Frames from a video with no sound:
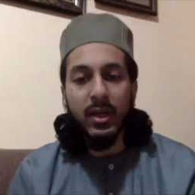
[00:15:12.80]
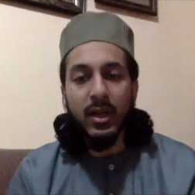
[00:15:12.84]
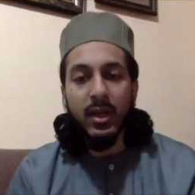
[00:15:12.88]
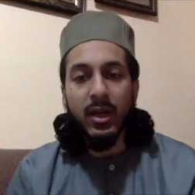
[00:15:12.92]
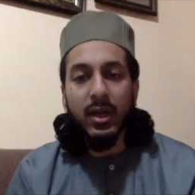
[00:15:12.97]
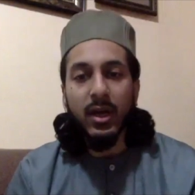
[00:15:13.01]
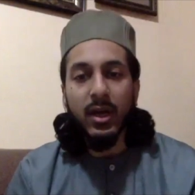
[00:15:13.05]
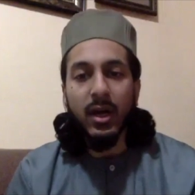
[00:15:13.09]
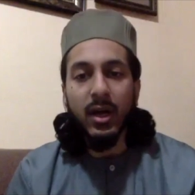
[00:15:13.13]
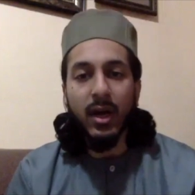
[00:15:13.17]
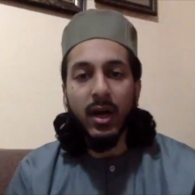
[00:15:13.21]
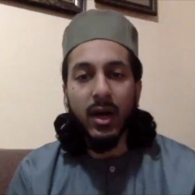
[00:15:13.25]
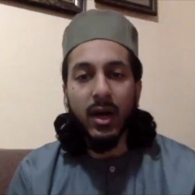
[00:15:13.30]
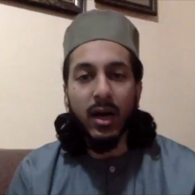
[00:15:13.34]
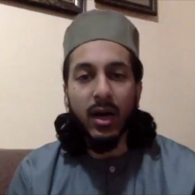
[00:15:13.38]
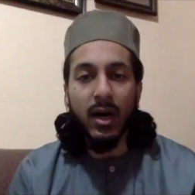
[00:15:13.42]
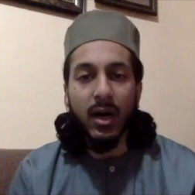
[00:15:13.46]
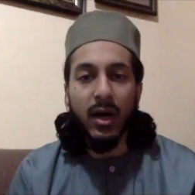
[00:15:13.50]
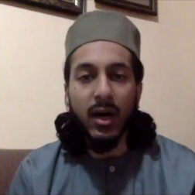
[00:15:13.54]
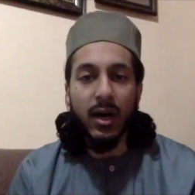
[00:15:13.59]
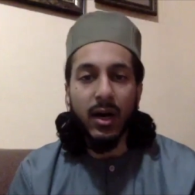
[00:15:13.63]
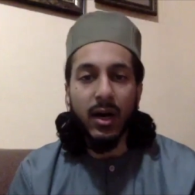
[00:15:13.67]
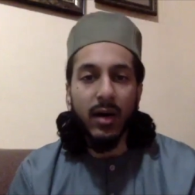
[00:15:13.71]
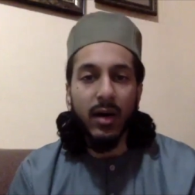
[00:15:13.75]

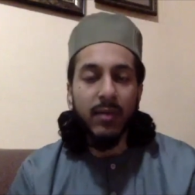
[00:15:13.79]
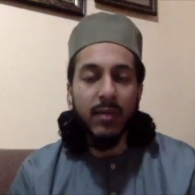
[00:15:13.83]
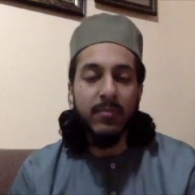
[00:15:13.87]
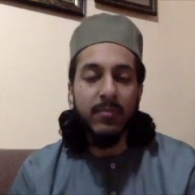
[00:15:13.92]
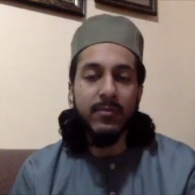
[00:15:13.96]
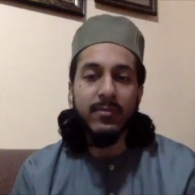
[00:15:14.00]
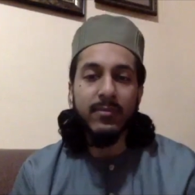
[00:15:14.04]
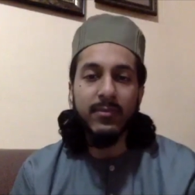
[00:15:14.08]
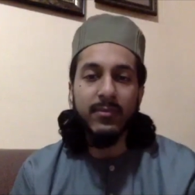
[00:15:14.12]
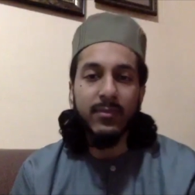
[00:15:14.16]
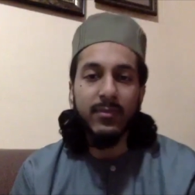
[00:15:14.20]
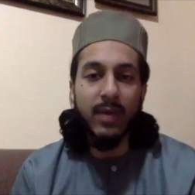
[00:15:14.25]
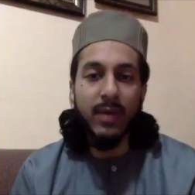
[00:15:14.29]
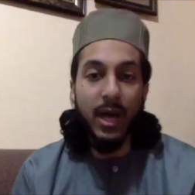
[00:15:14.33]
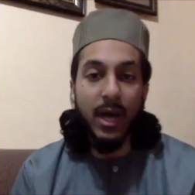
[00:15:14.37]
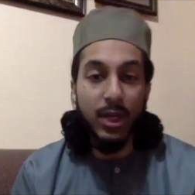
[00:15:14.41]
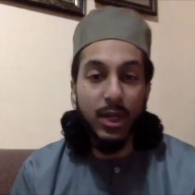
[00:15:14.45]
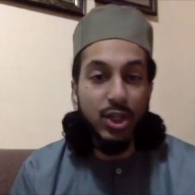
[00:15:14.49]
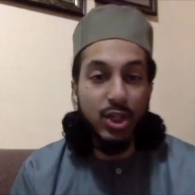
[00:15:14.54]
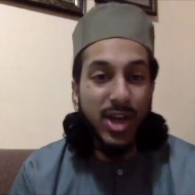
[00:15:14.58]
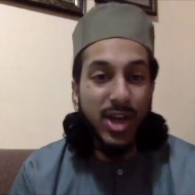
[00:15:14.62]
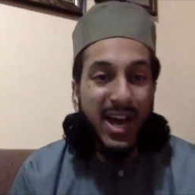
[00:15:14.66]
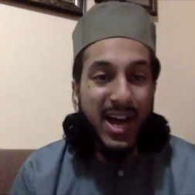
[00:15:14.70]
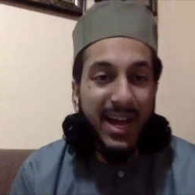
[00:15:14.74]
a
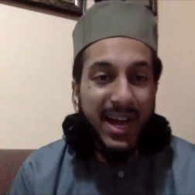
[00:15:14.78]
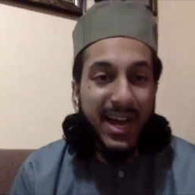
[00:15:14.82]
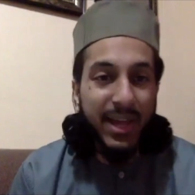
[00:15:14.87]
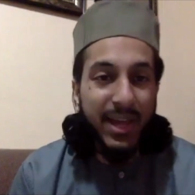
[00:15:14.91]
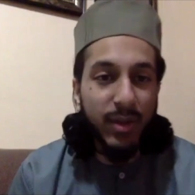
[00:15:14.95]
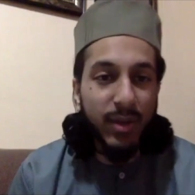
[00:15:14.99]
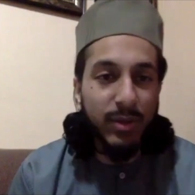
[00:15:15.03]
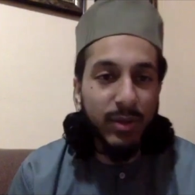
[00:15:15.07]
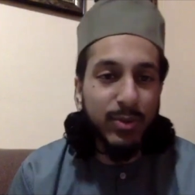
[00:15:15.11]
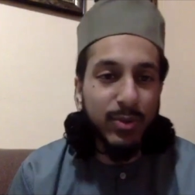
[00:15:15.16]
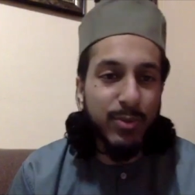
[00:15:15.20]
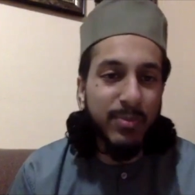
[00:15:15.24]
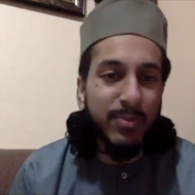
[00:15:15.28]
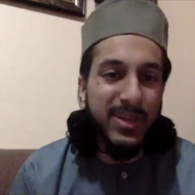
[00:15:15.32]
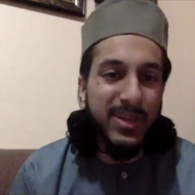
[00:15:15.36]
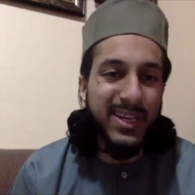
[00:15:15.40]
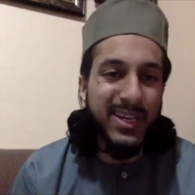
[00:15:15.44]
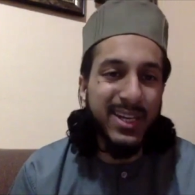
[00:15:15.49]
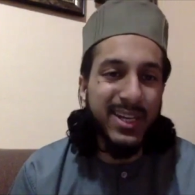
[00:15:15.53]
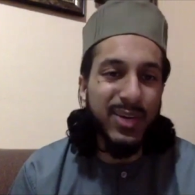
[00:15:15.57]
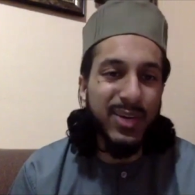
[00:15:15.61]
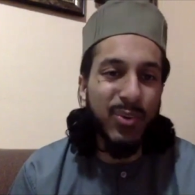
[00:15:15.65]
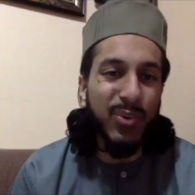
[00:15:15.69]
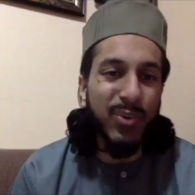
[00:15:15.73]
child to be
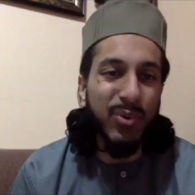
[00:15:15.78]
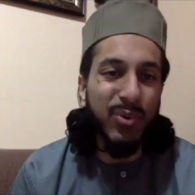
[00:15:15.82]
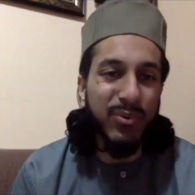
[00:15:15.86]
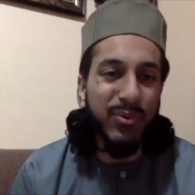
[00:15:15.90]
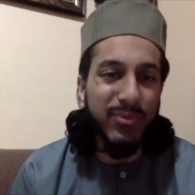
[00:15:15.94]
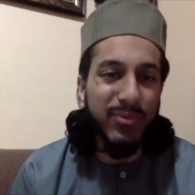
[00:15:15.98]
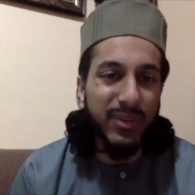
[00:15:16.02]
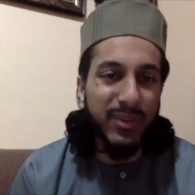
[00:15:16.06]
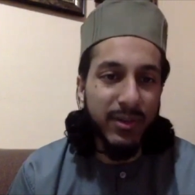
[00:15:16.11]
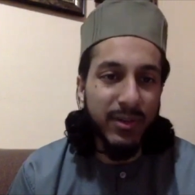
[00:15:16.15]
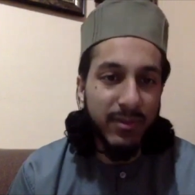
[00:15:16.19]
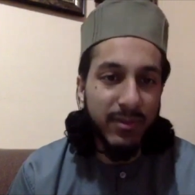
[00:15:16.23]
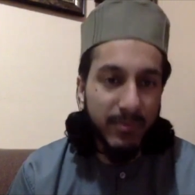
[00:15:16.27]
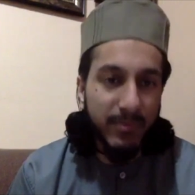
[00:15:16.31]
an orphan?